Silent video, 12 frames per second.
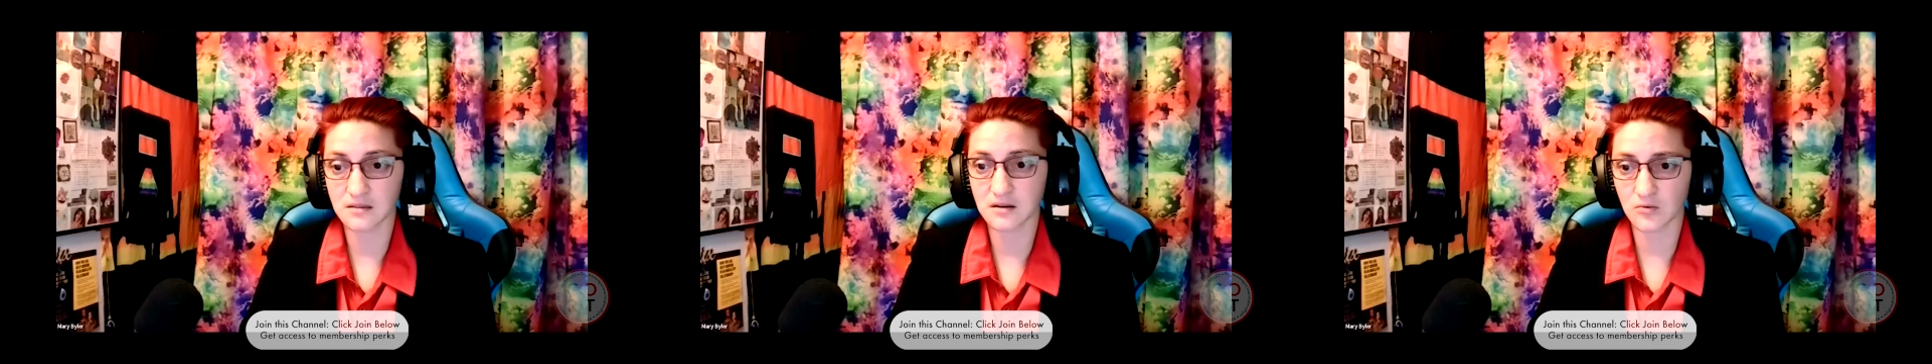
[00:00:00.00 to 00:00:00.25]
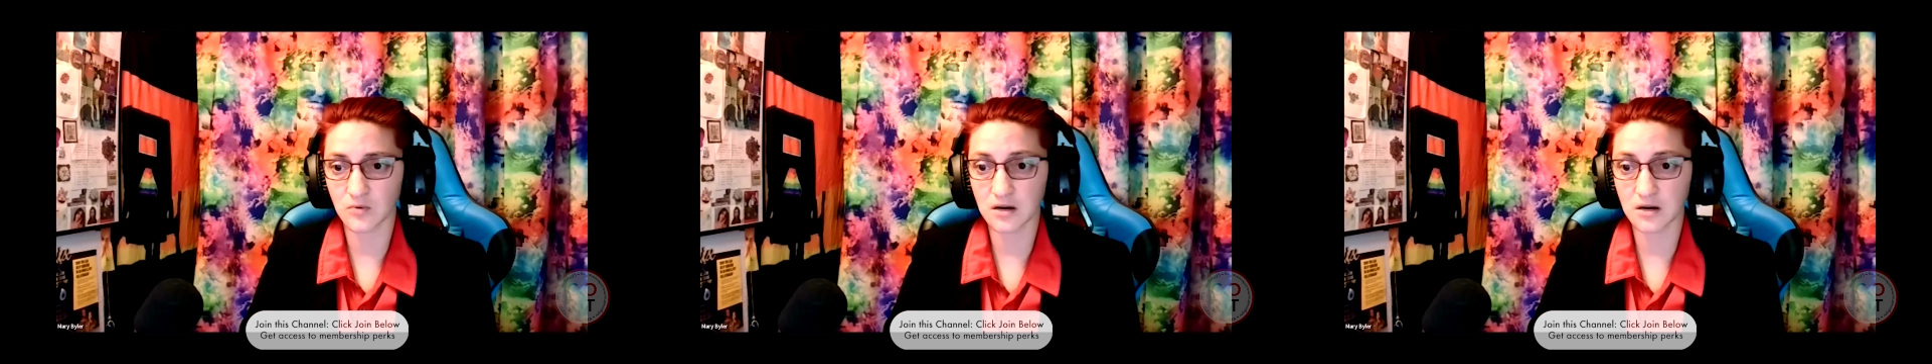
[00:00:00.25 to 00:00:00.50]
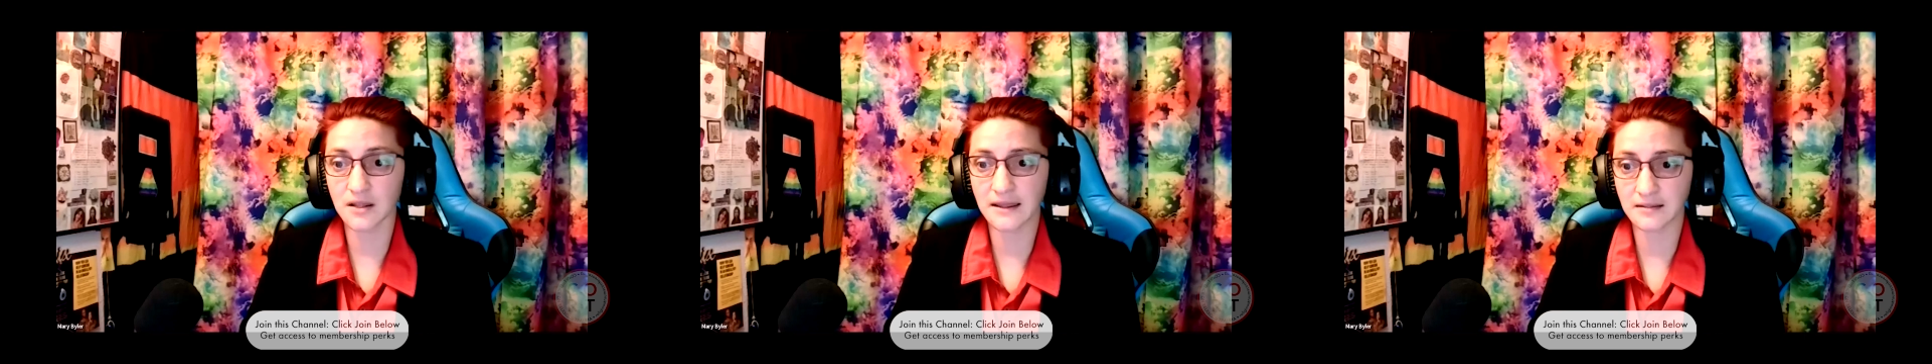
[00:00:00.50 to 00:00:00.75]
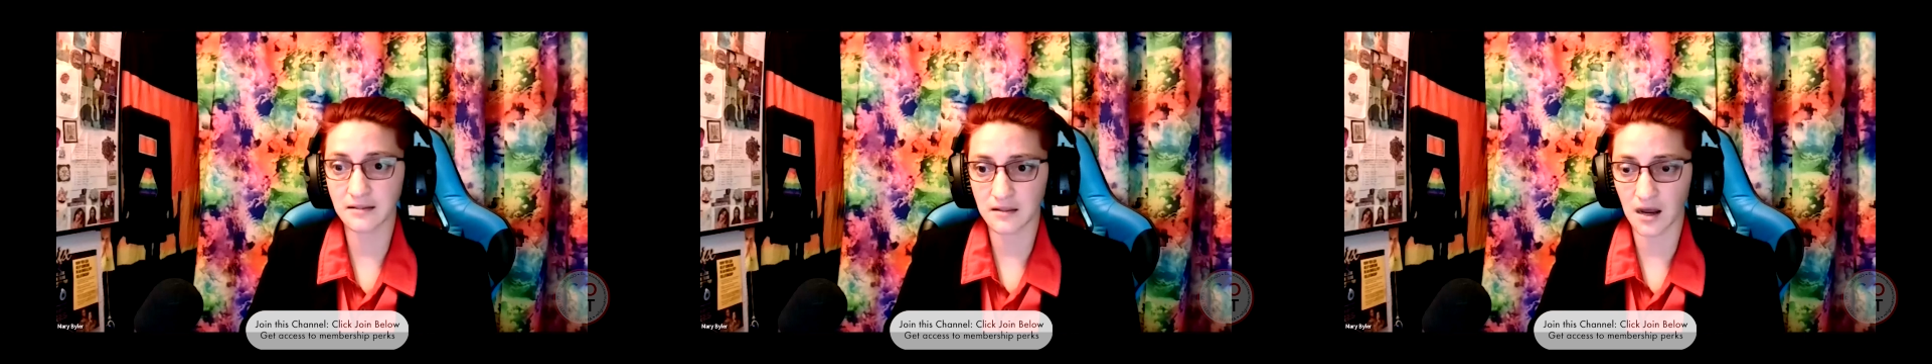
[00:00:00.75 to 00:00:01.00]
There were
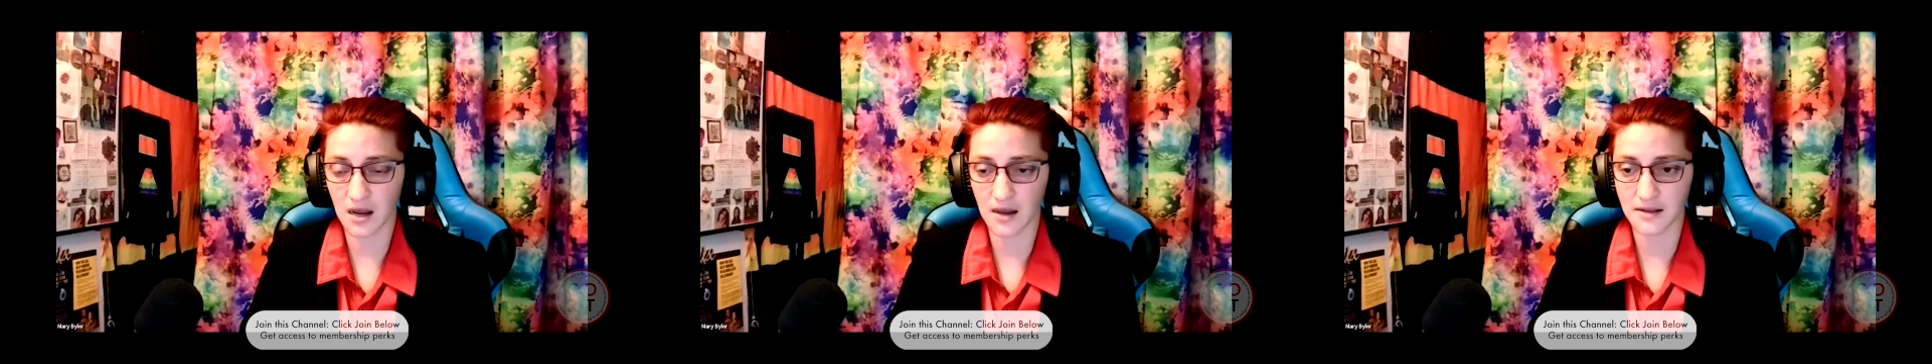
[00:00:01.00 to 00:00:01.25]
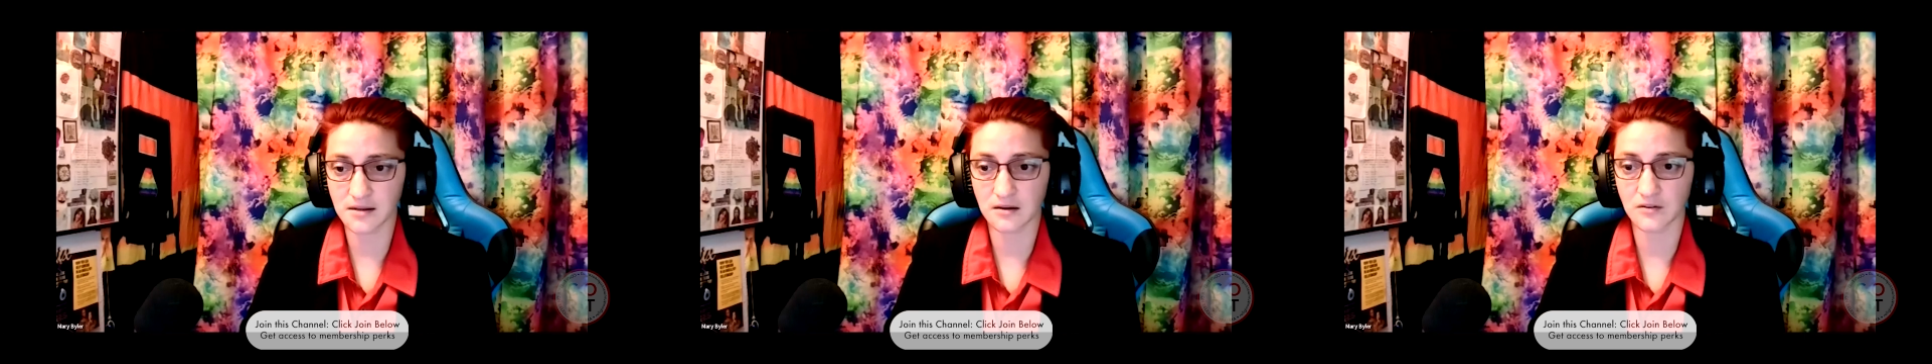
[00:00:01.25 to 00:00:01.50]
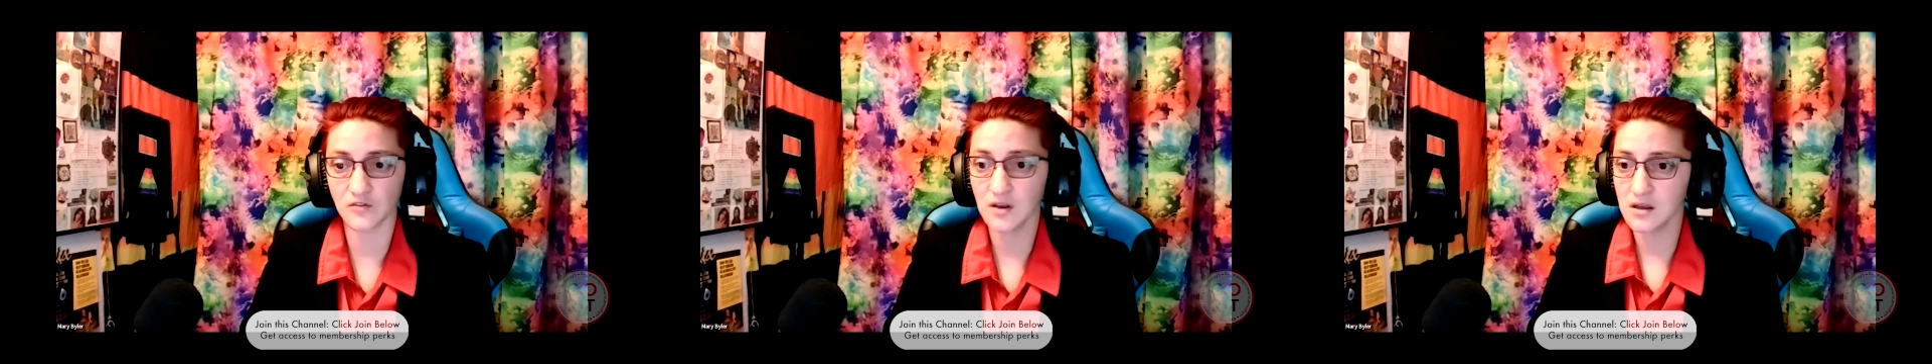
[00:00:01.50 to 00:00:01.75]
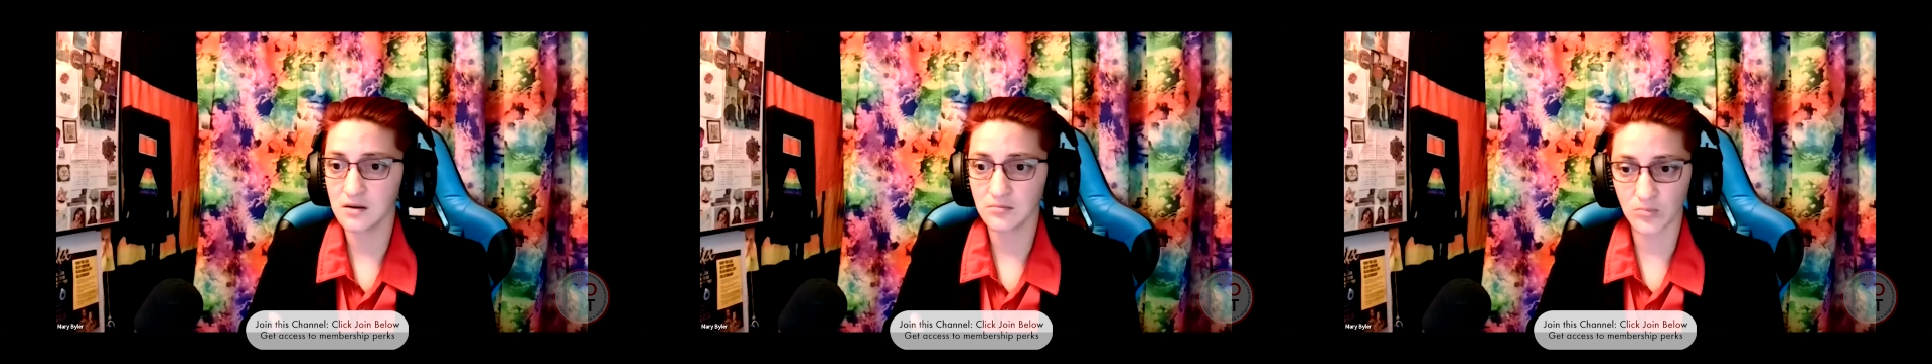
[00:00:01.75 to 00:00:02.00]
a lot of
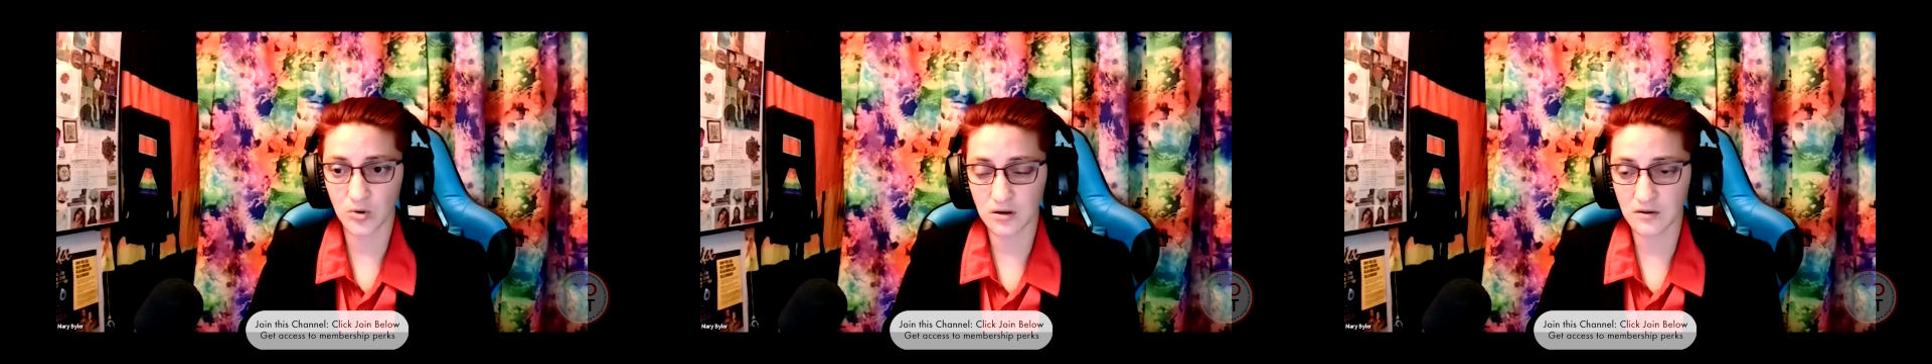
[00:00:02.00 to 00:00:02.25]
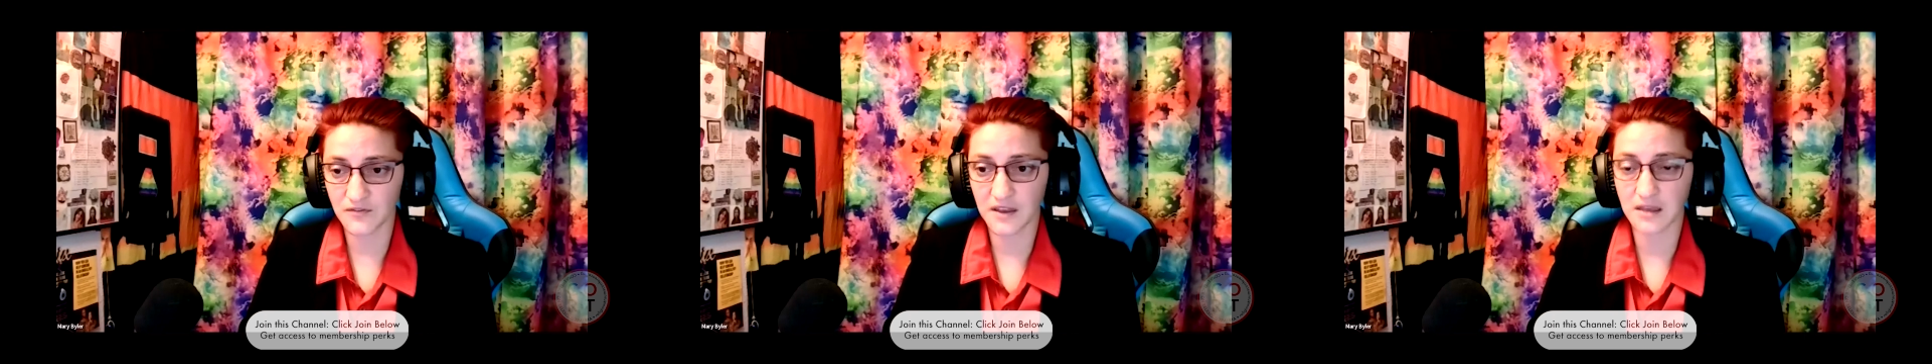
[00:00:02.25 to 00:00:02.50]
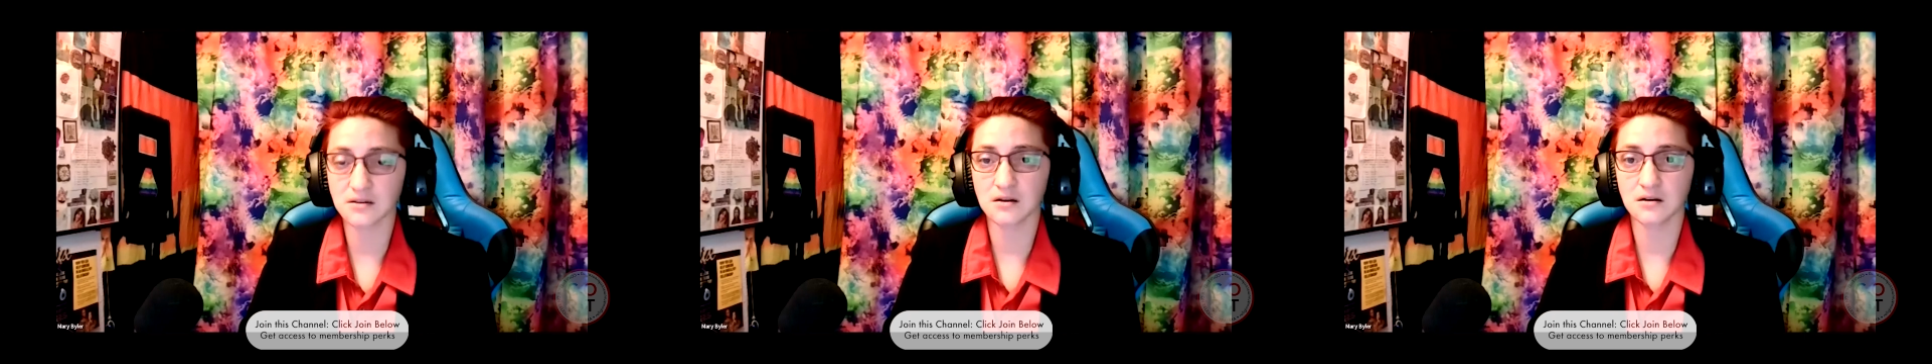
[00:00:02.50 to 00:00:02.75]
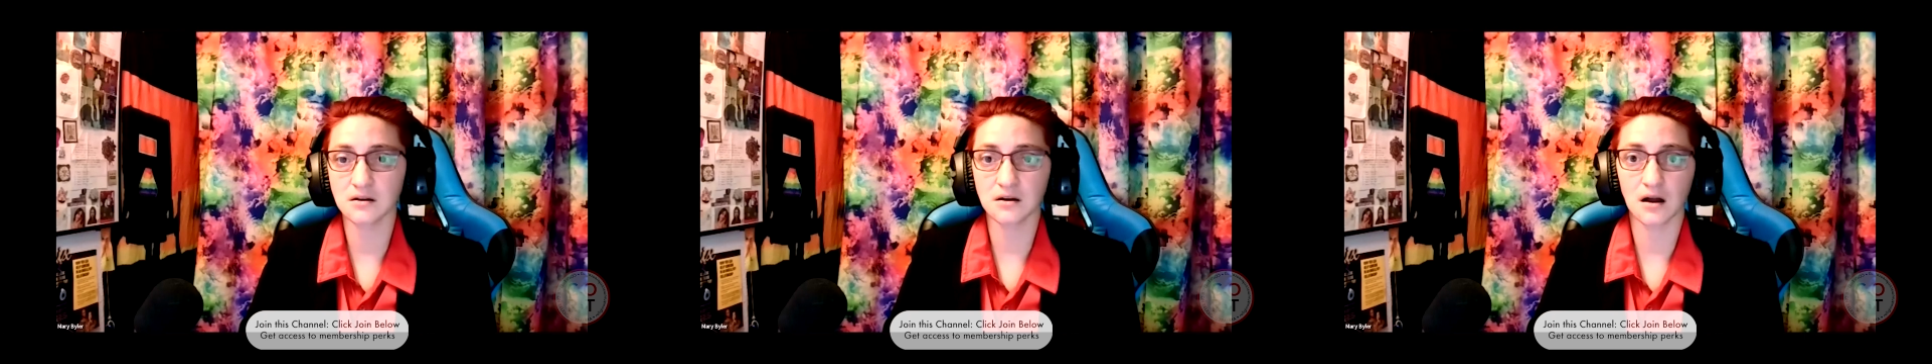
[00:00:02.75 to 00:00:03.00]
moral
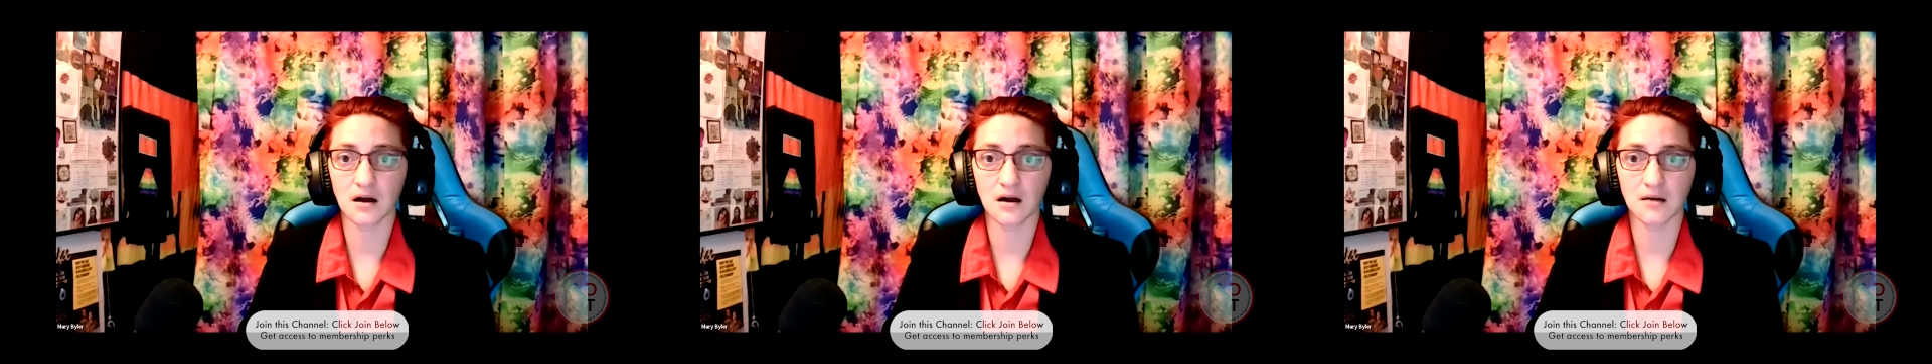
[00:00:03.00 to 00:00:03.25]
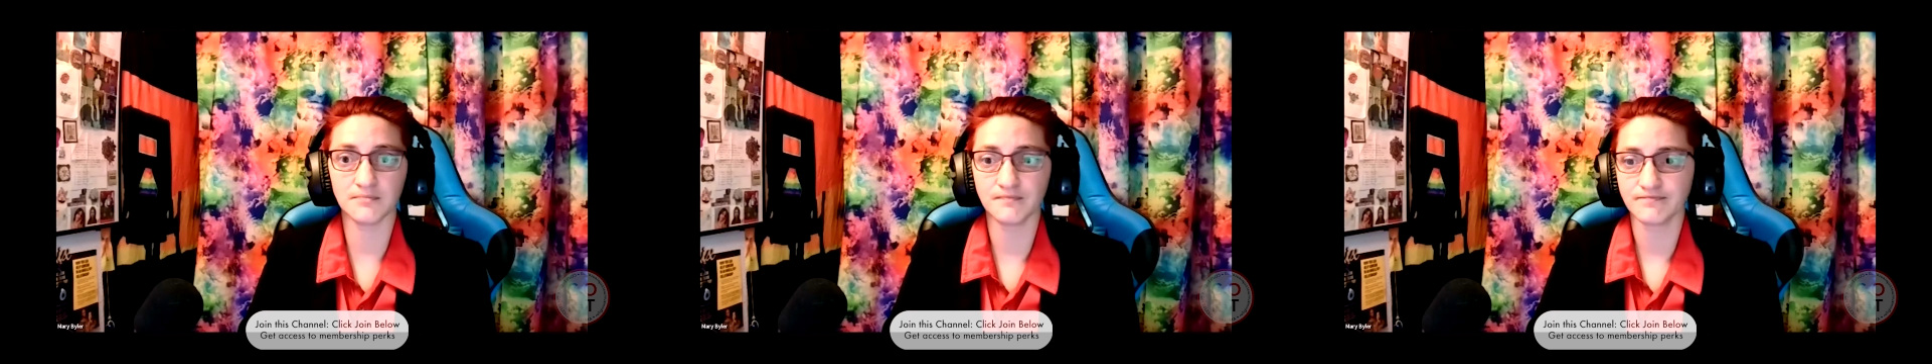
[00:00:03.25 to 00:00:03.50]
failure, um,